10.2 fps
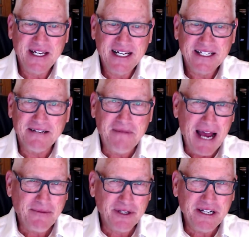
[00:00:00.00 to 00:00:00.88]
The
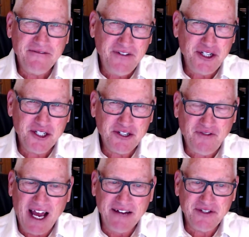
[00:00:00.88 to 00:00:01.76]
Bible in Ephesians
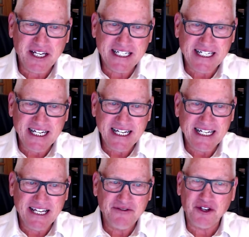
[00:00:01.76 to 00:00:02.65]
5:16
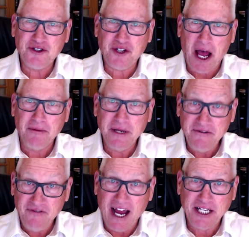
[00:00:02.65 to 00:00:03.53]
gives us sound
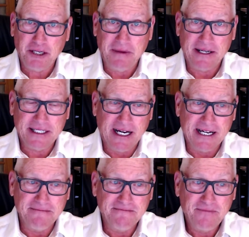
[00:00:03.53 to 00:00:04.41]
advice about time.